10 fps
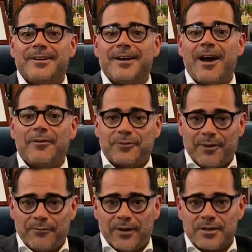After
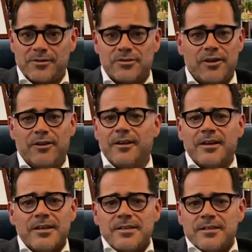that function. So,
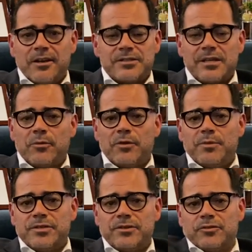you know, some of the
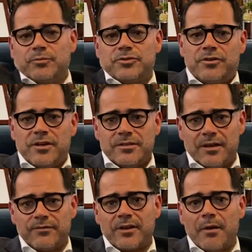business opportunities that
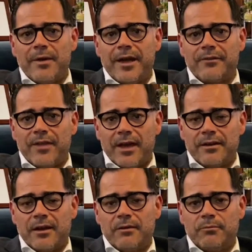have come out of
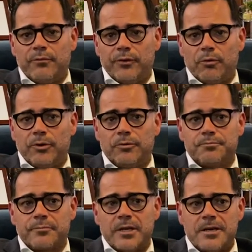that were phenomenal.
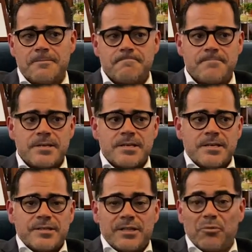
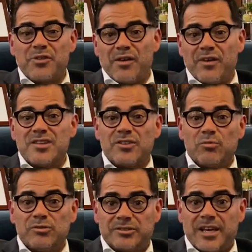Some of the events that
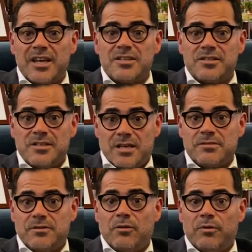we'll stage,
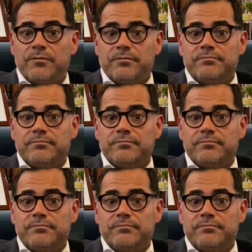yes, you know, we've